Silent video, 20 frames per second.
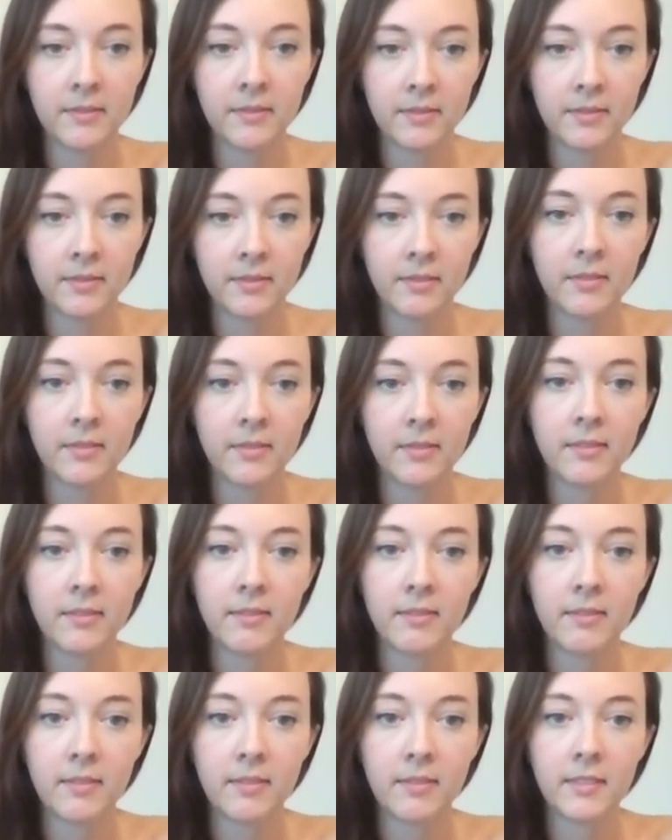
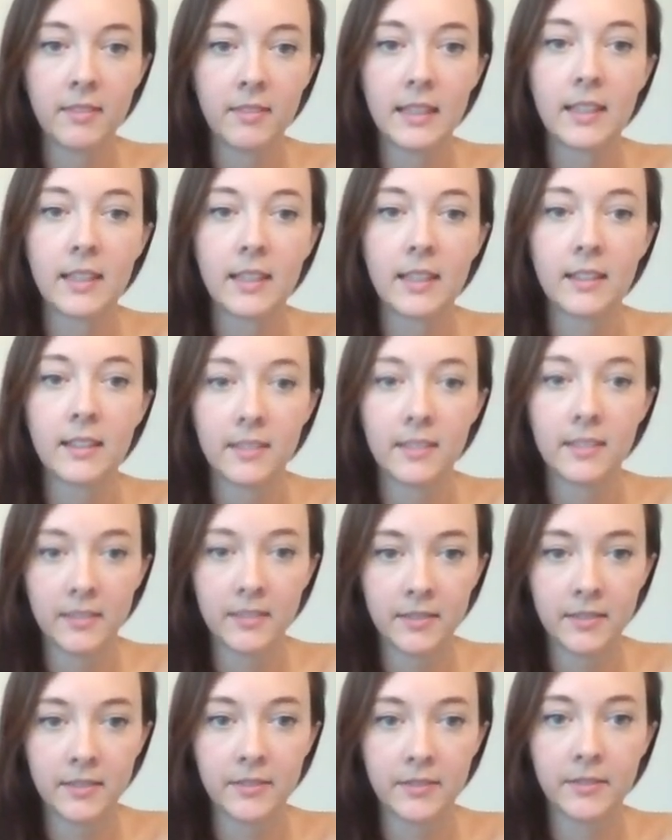
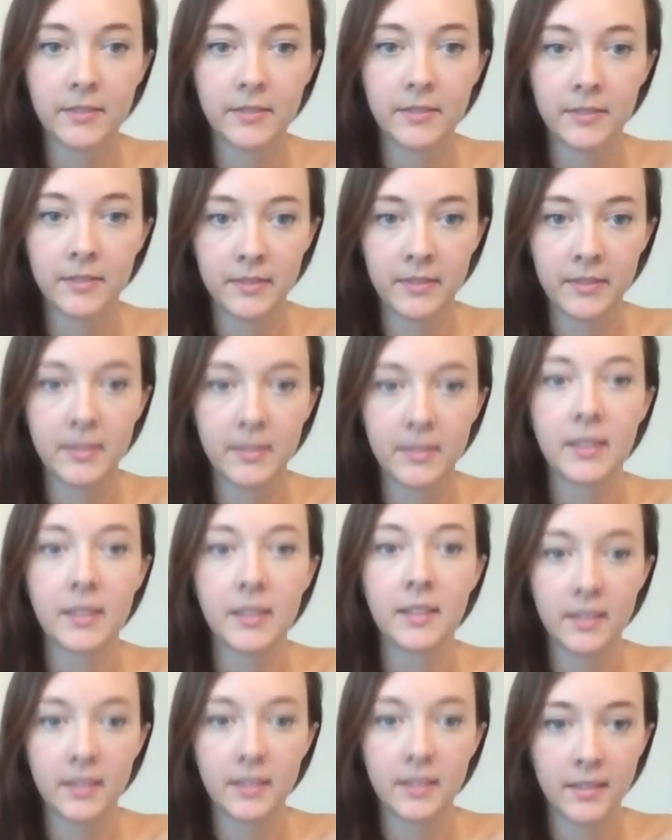
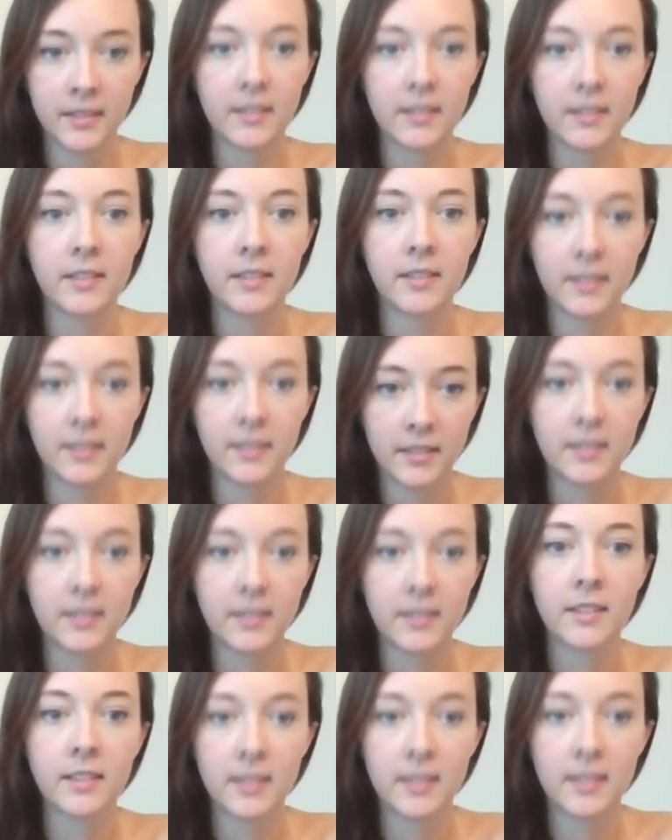
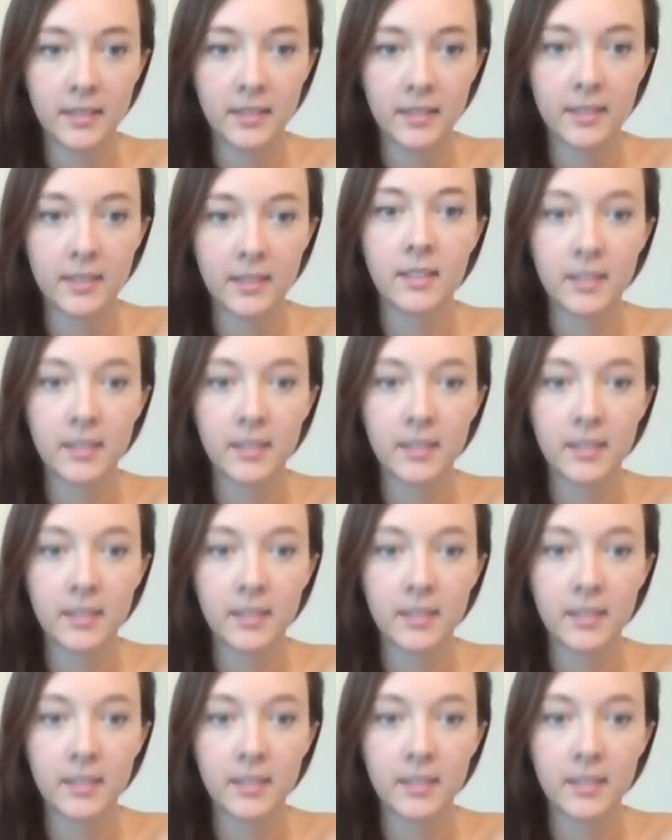(silent)